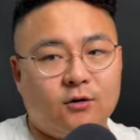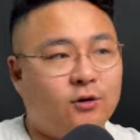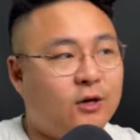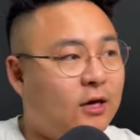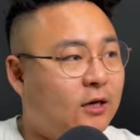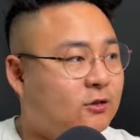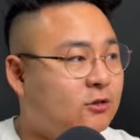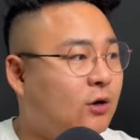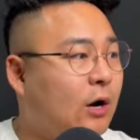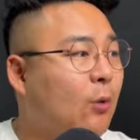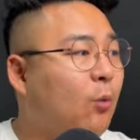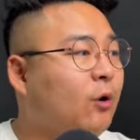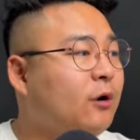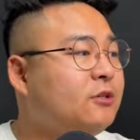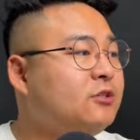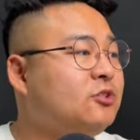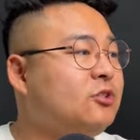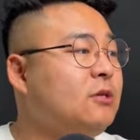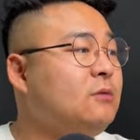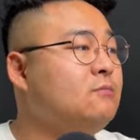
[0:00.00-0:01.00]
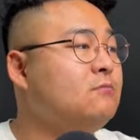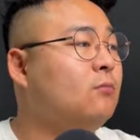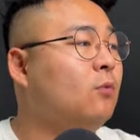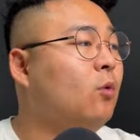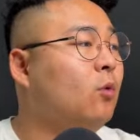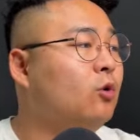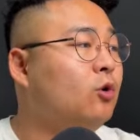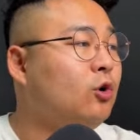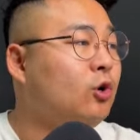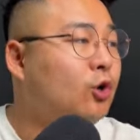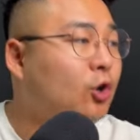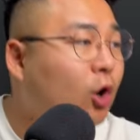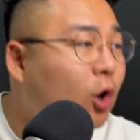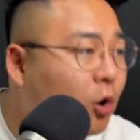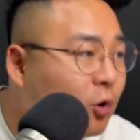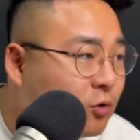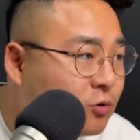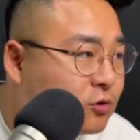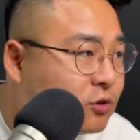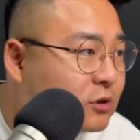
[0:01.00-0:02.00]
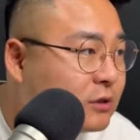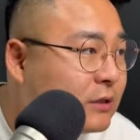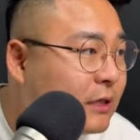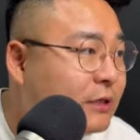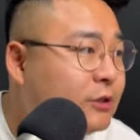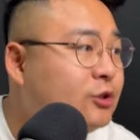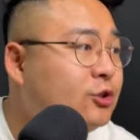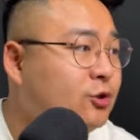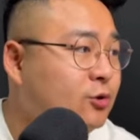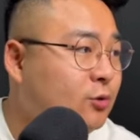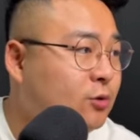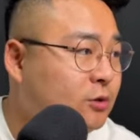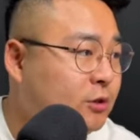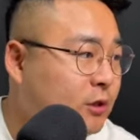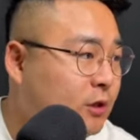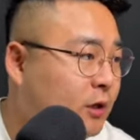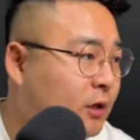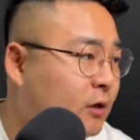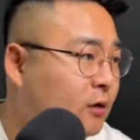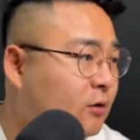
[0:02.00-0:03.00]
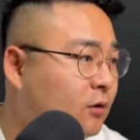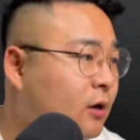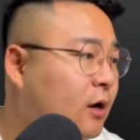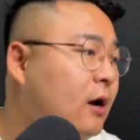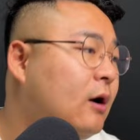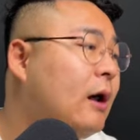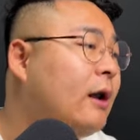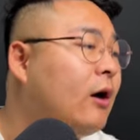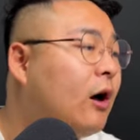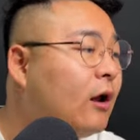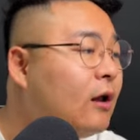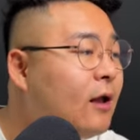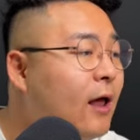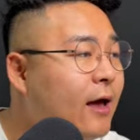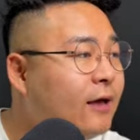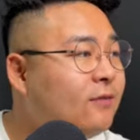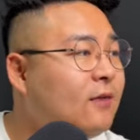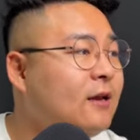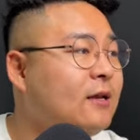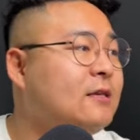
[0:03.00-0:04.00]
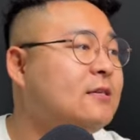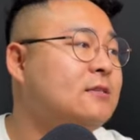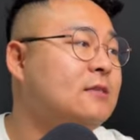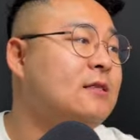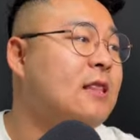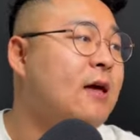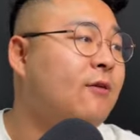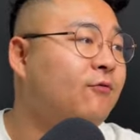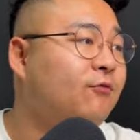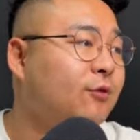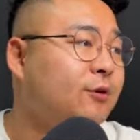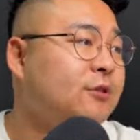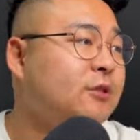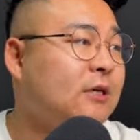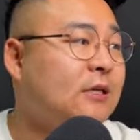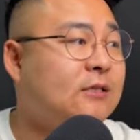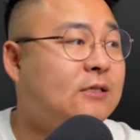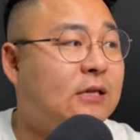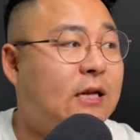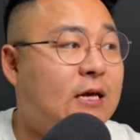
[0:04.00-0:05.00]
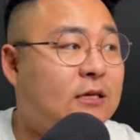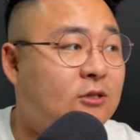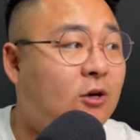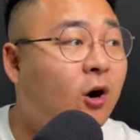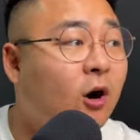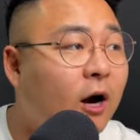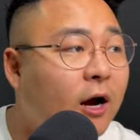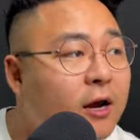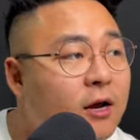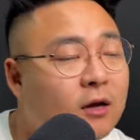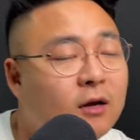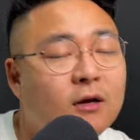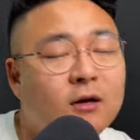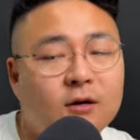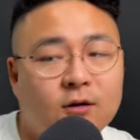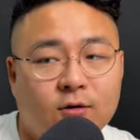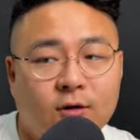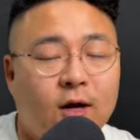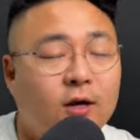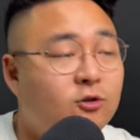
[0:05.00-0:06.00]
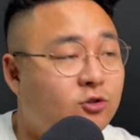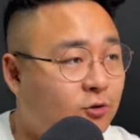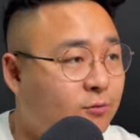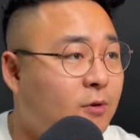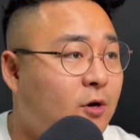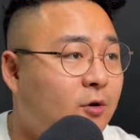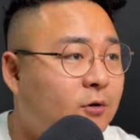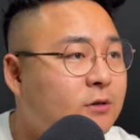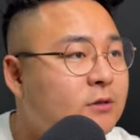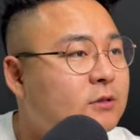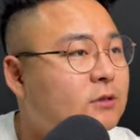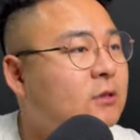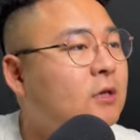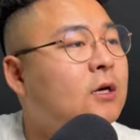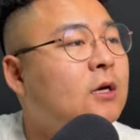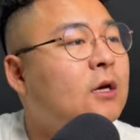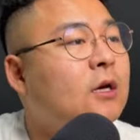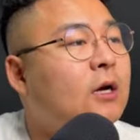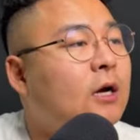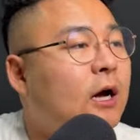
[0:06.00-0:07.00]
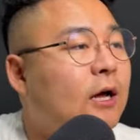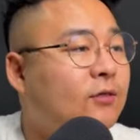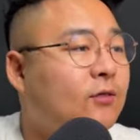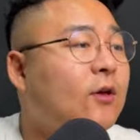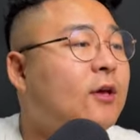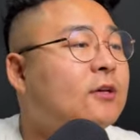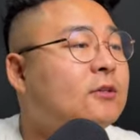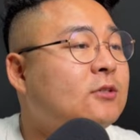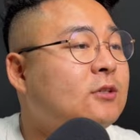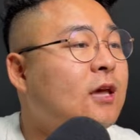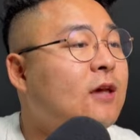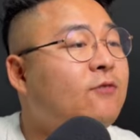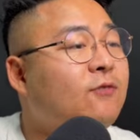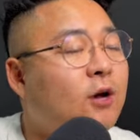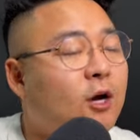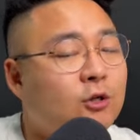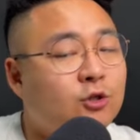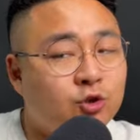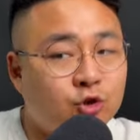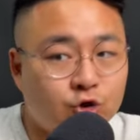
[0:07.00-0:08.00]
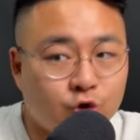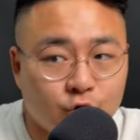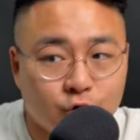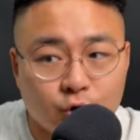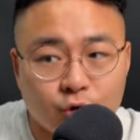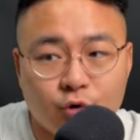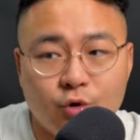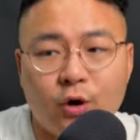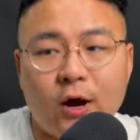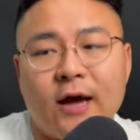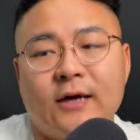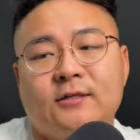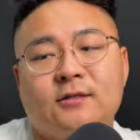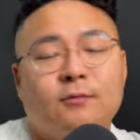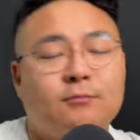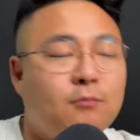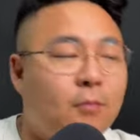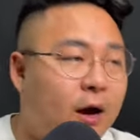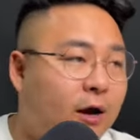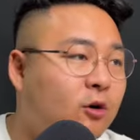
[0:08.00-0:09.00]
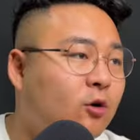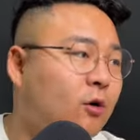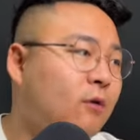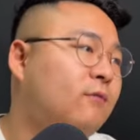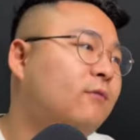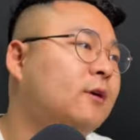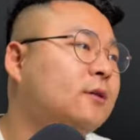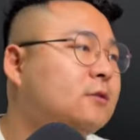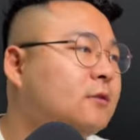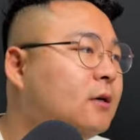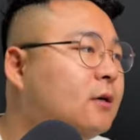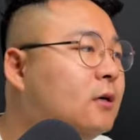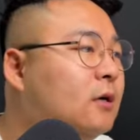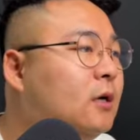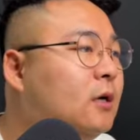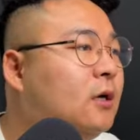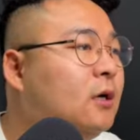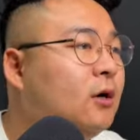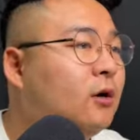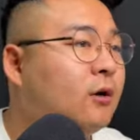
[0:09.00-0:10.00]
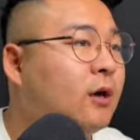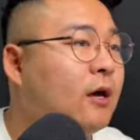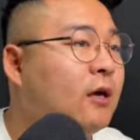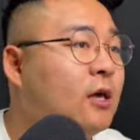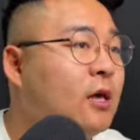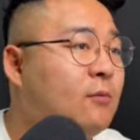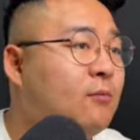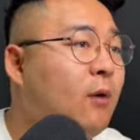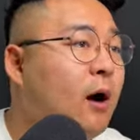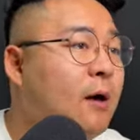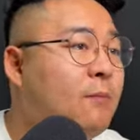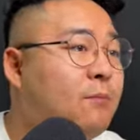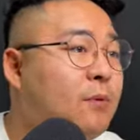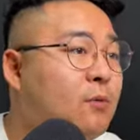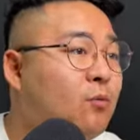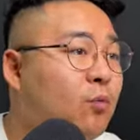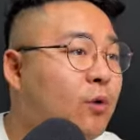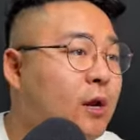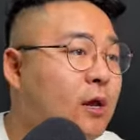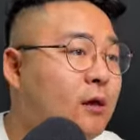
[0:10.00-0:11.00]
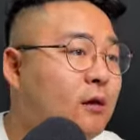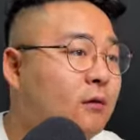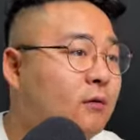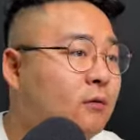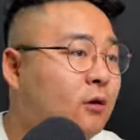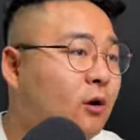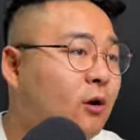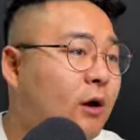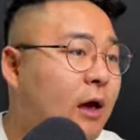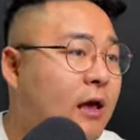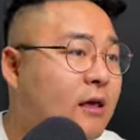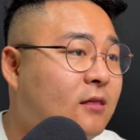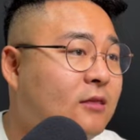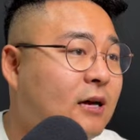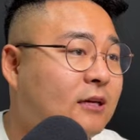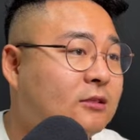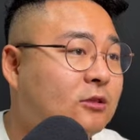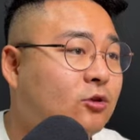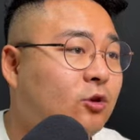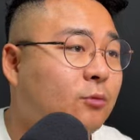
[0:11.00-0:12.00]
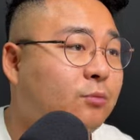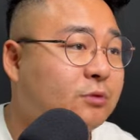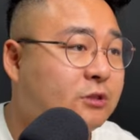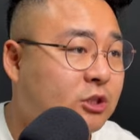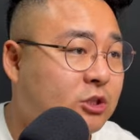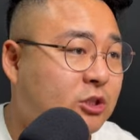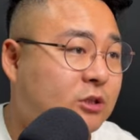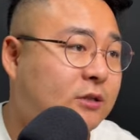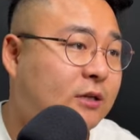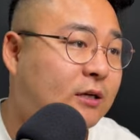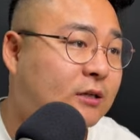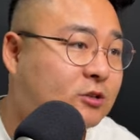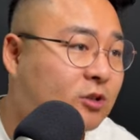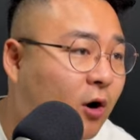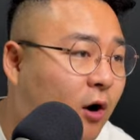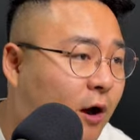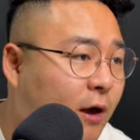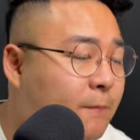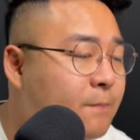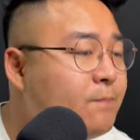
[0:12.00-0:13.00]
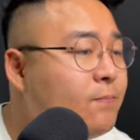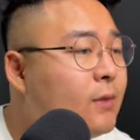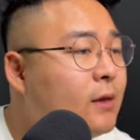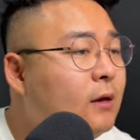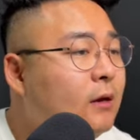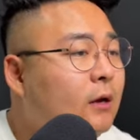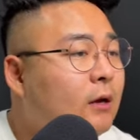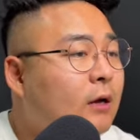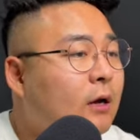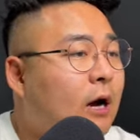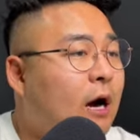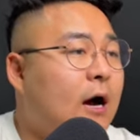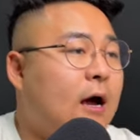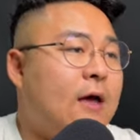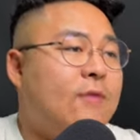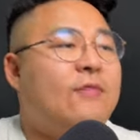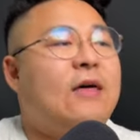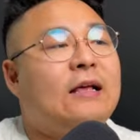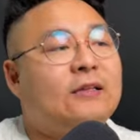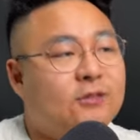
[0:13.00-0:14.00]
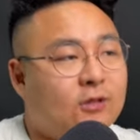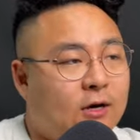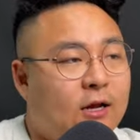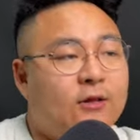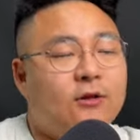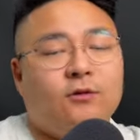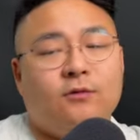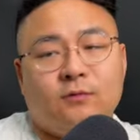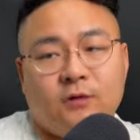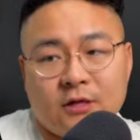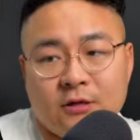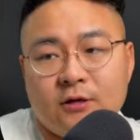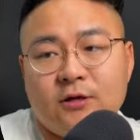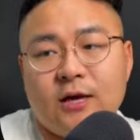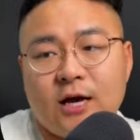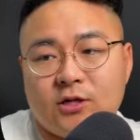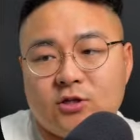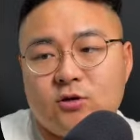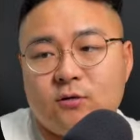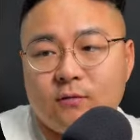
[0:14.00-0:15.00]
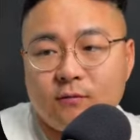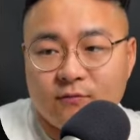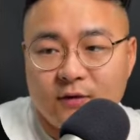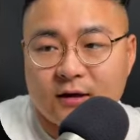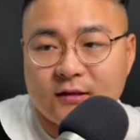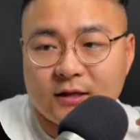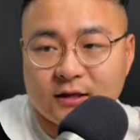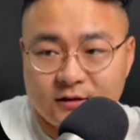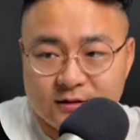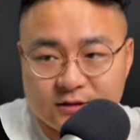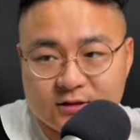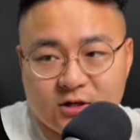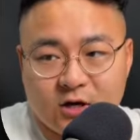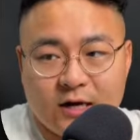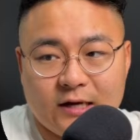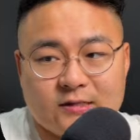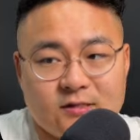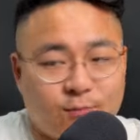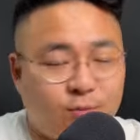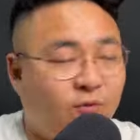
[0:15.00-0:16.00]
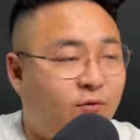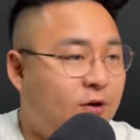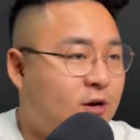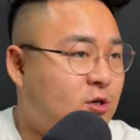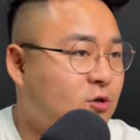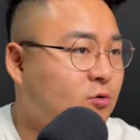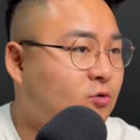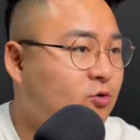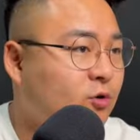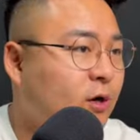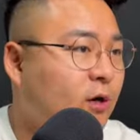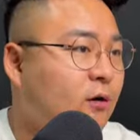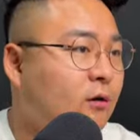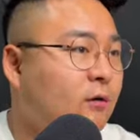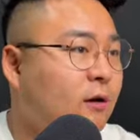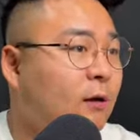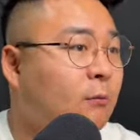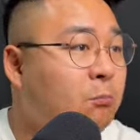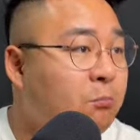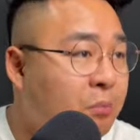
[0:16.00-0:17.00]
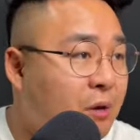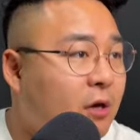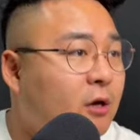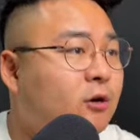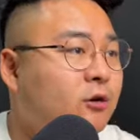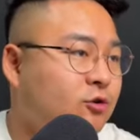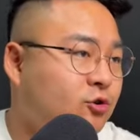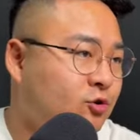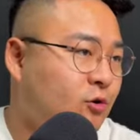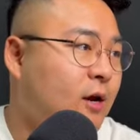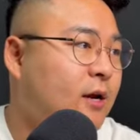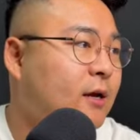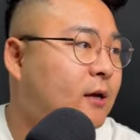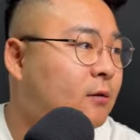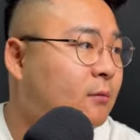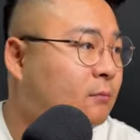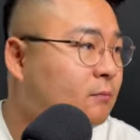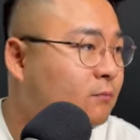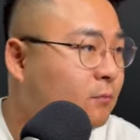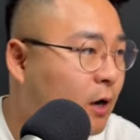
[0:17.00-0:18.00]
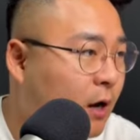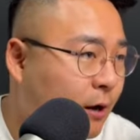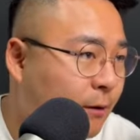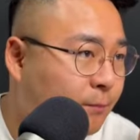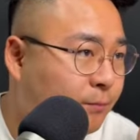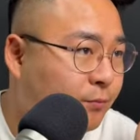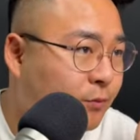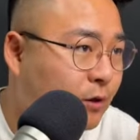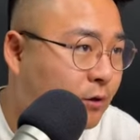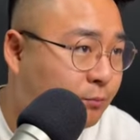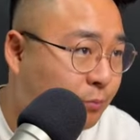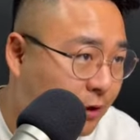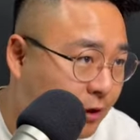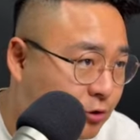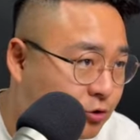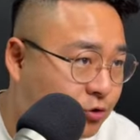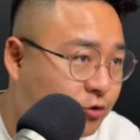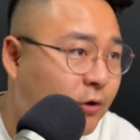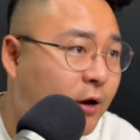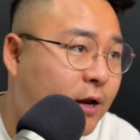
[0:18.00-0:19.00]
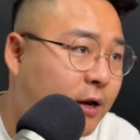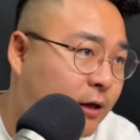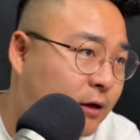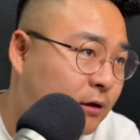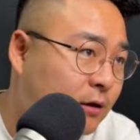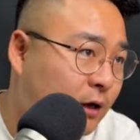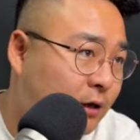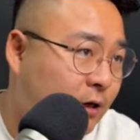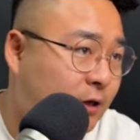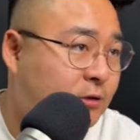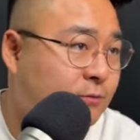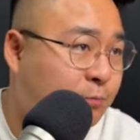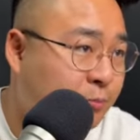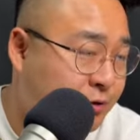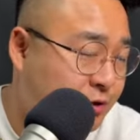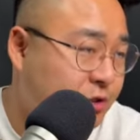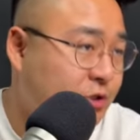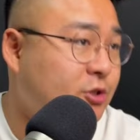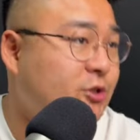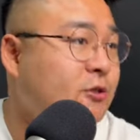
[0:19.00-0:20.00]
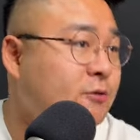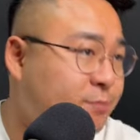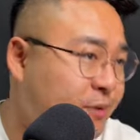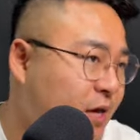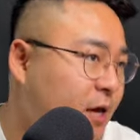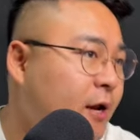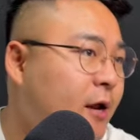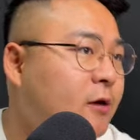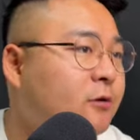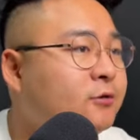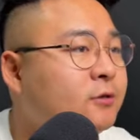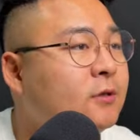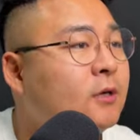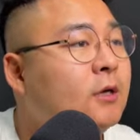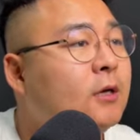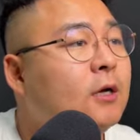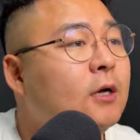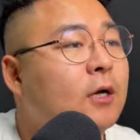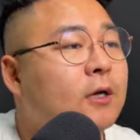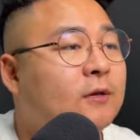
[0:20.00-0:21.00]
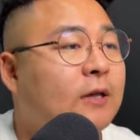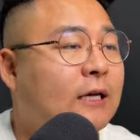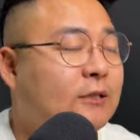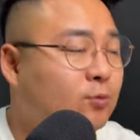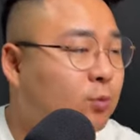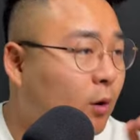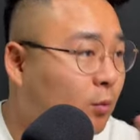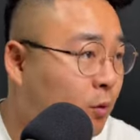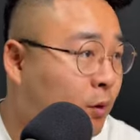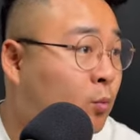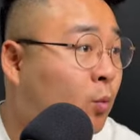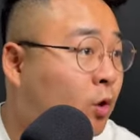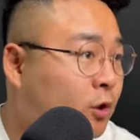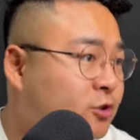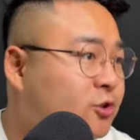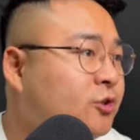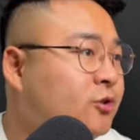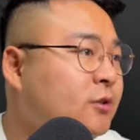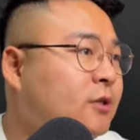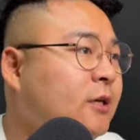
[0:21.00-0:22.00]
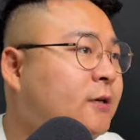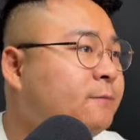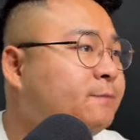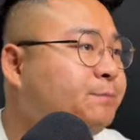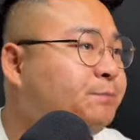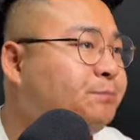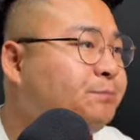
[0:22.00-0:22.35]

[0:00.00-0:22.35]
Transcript: Okay. So I want to see more longs than shorts in here. Okay. I, I like that his leverage isn't as high. Okay. To be honest, I think it safeguards you as a micro investor. Okay, he might be winning, you know, eight thousand dollar positions at a time. Uh, and that's another indication of the fact that this guy is a professional trader, like bigger trading, um, bigger trading, I guess, positions, P and Ls. That's what we want to see.